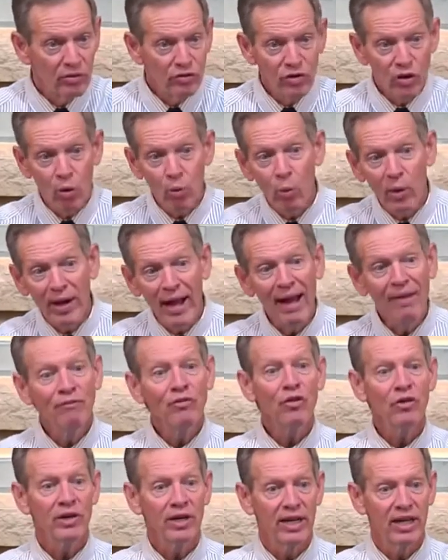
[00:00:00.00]
So
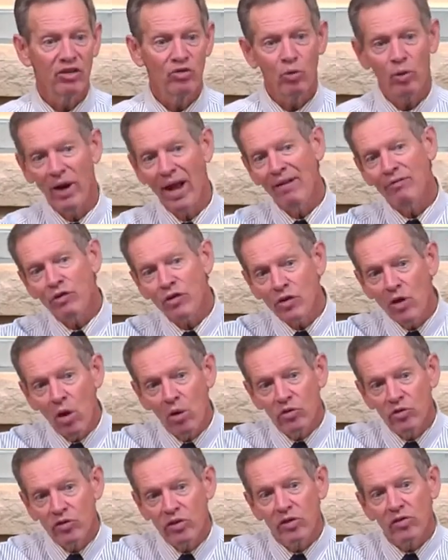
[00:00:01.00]
whatever it is, whatever
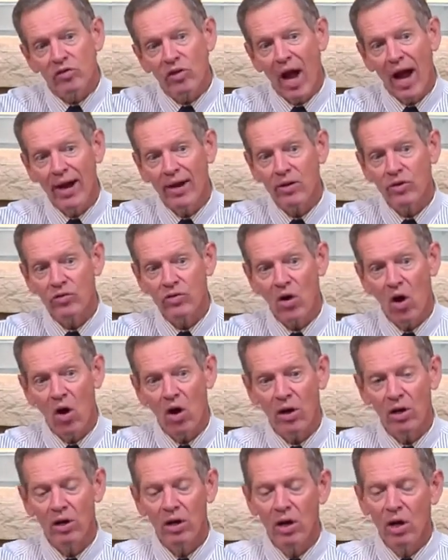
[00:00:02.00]
those desires
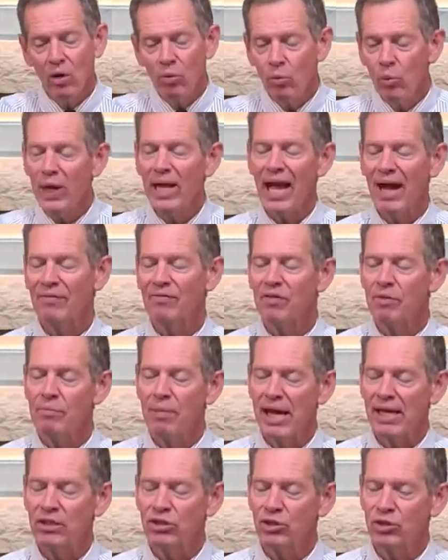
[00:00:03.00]
are, we have to
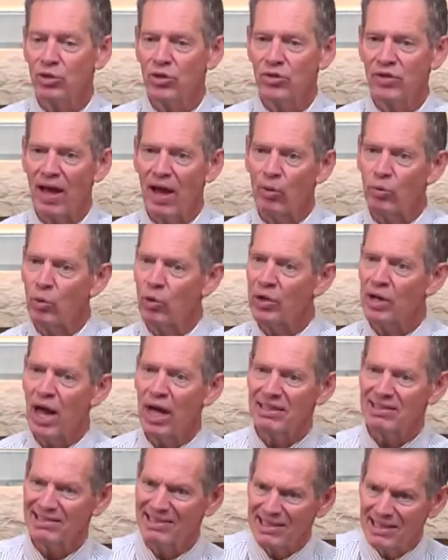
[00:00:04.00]
make sure that we're
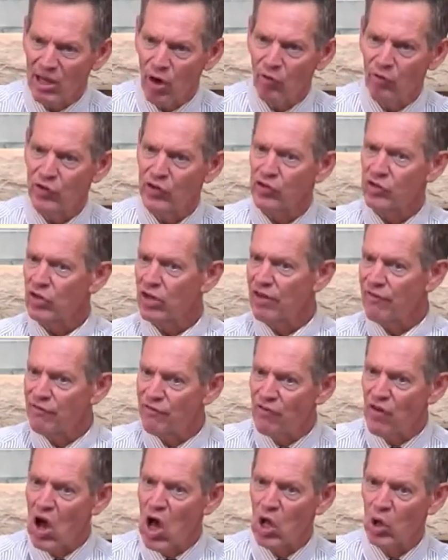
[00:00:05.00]
not selfishly
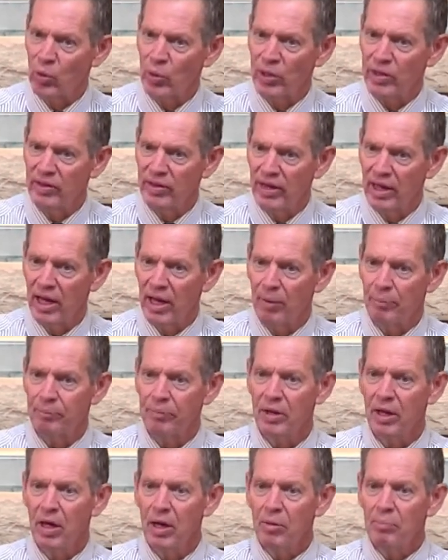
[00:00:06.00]
following them,
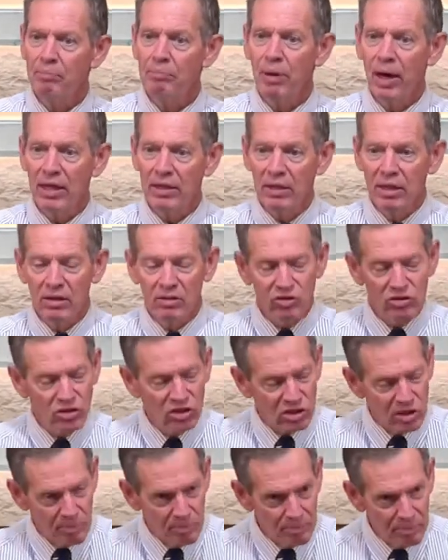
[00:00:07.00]
but
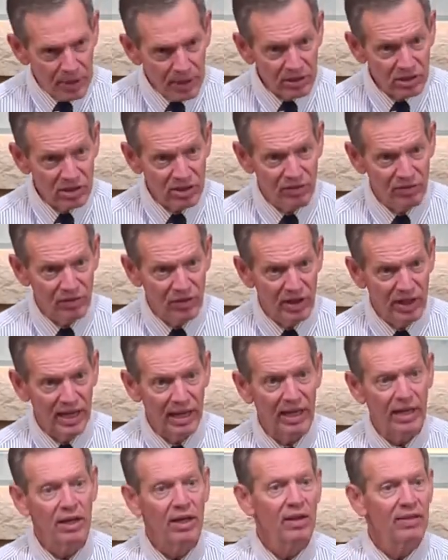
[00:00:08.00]

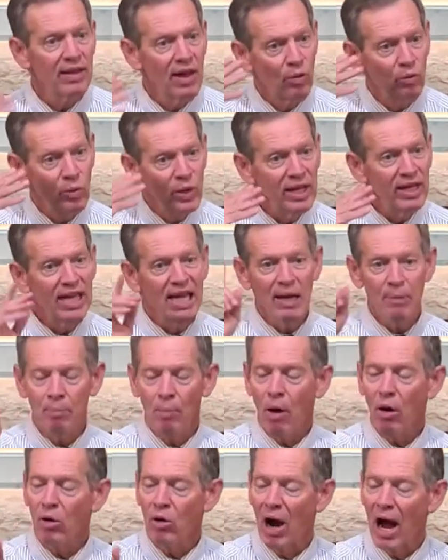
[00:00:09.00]
submissively, that we
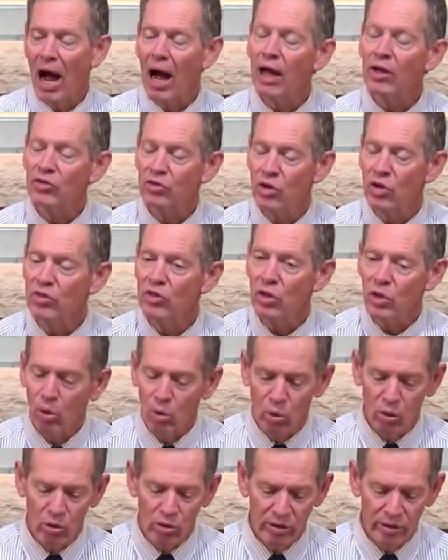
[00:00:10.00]
keep our eyes on the
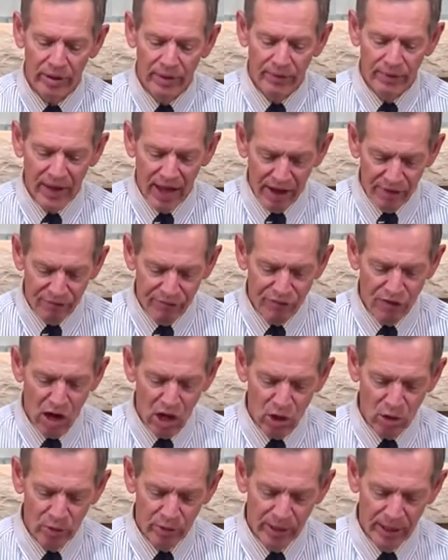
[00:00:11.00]
Lord and
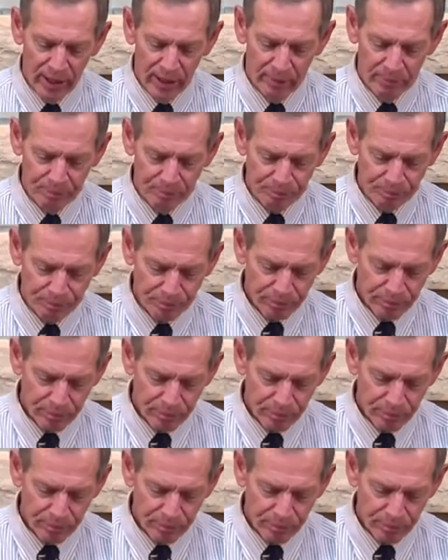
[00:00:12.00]
follow Him.